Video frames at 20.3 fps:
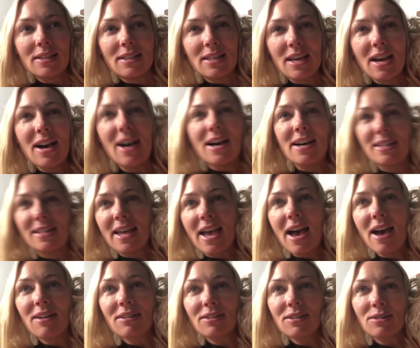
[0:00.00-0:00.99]
the art
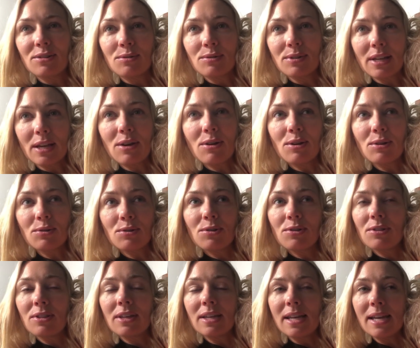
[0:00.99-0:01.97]
out because he was like, "Oh, look
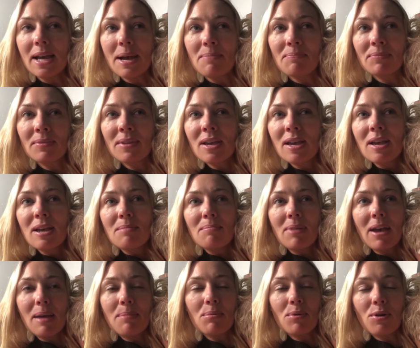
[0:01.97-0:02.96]
at the um,
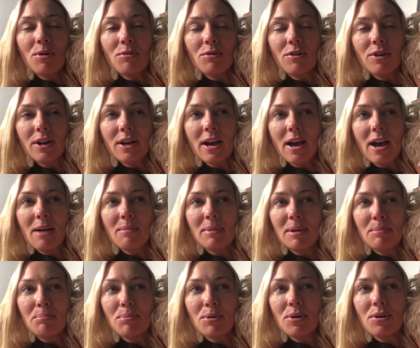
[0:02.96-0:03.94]
paper
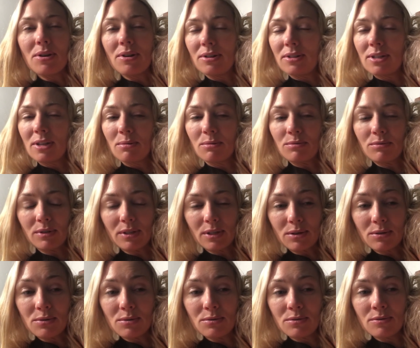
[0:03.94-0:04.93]
origami birds. They were really
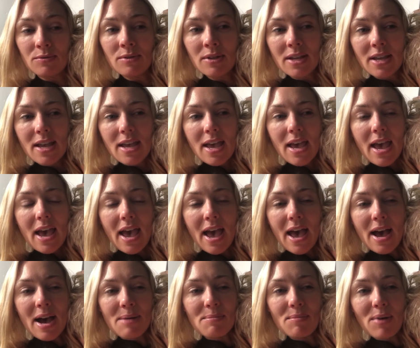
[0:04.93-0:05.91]
cool."
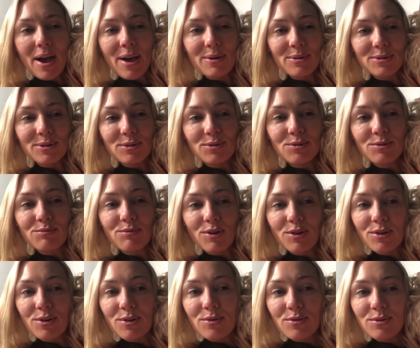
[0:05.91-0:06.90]
Um, I also took
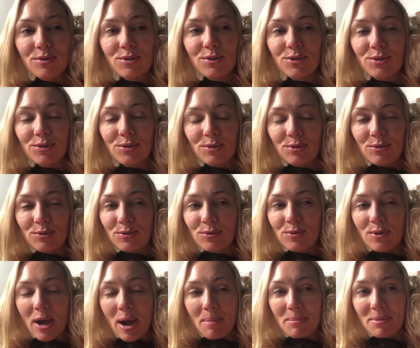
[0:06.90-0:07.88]
Rocco
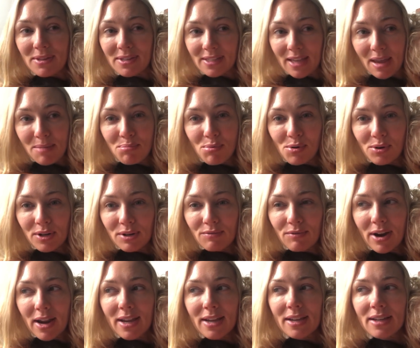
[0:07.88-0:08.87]
to um, the skateboarding
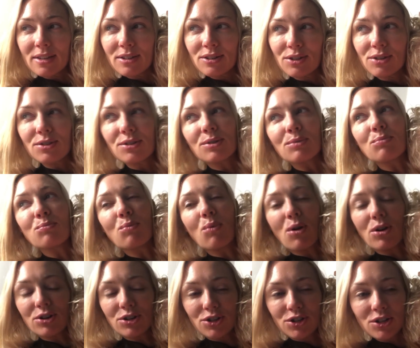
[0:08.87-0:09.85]
rink just to
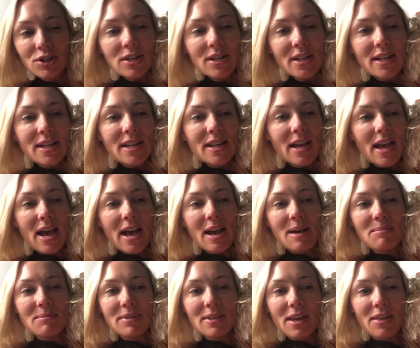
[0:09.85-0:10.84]
watch
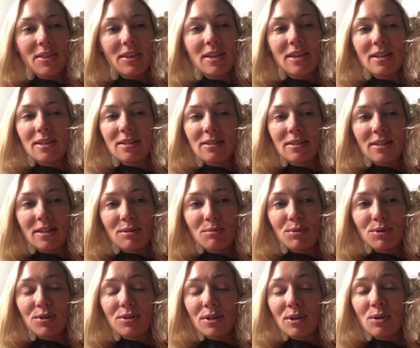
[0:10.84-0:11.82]
um, the other kids, and he was